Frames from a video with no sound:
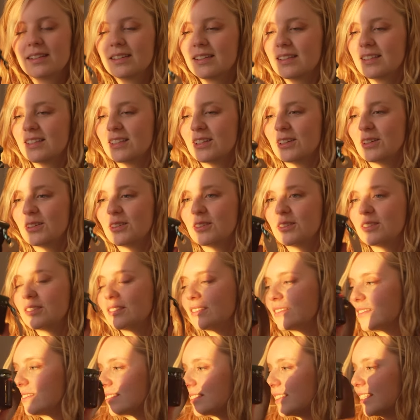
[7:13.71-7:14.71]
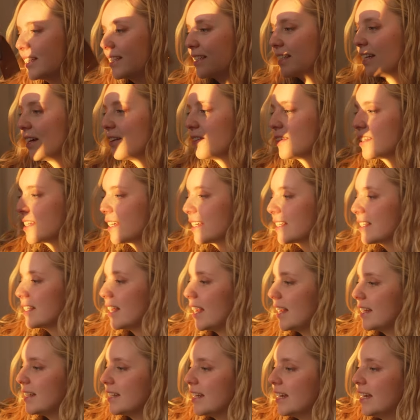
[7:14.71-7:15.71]
So this sounds
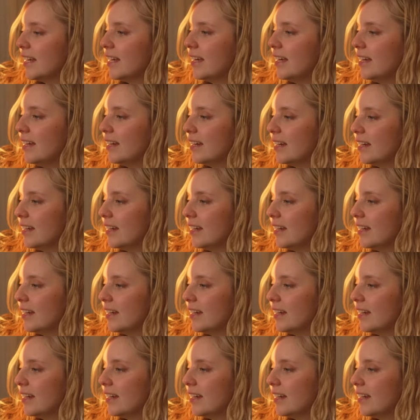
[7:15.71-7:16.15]
exciting.